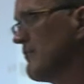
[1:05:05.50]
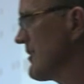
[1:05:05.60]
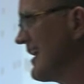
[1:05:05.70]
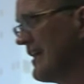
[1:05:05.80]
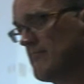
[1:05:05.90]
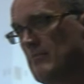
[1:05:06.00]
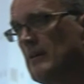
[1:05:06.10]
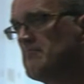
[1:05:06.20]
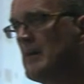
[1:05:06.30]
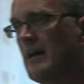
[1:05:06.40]
but I,
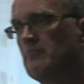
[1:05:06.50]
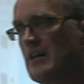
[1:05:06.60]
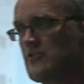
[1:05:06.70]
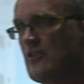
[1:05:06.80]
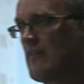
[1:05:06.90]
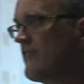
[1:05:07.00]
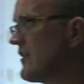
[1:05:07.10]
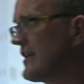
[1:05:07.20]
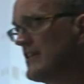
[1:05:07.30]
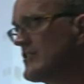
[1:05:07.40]
my, my strong
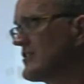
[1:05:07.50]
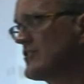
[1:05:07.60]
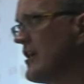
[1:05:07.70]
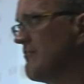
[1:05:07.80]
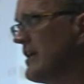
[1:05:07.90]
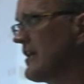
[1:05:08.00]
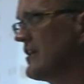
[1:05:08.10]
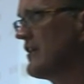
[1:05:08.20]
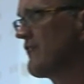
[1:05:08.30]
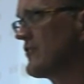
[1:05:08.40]
feeling is it's not making a
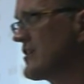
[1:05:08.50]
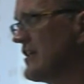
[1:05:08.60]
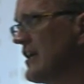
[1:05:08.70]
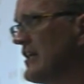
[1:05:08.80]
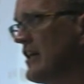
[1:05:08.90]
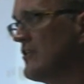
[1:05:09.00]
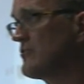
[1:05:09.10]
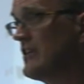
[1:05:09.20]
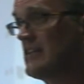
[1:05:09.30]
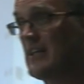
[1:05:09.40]
difference. I, I, I don't
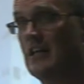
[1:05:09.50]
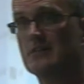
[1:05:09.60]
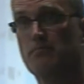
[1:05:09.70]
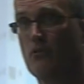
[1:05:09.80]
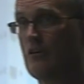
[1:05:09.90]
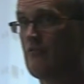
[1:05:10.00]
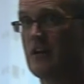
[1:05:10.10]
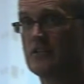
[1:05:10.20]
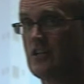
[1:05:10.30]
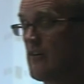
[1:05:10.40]
think the kids born and
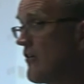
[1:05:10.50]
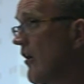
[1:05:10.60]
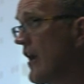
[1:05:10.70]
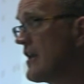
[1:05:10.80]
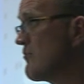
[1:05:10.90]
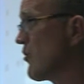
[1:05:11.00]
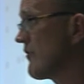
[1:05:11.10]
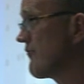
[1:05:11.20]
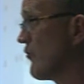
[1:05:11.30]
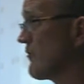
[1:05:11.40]
raised here are any more
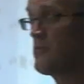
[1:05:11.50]
informed.